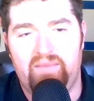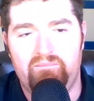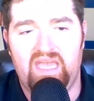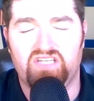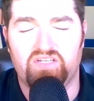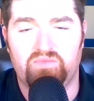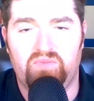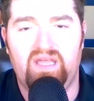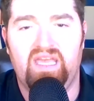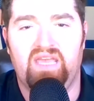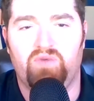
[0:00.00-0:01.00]
that
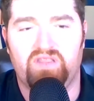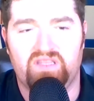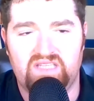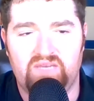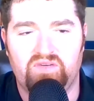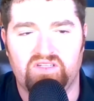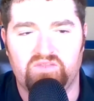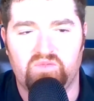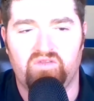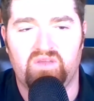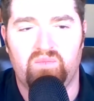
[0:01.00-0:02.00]
major play with the
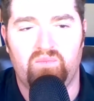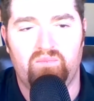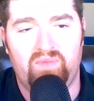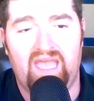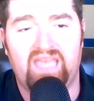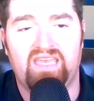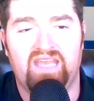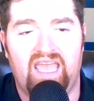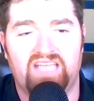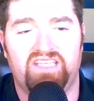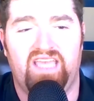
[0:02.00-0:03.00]
temperance movement
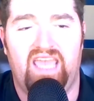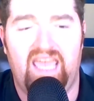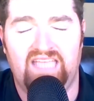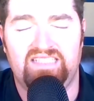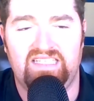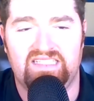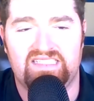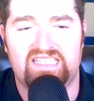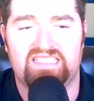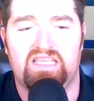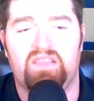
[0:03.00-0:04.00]
back in actually
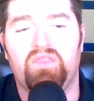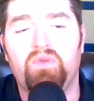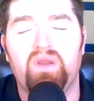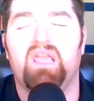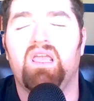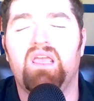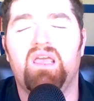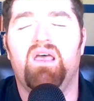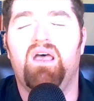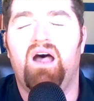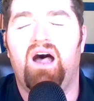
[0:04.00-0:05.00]
1863.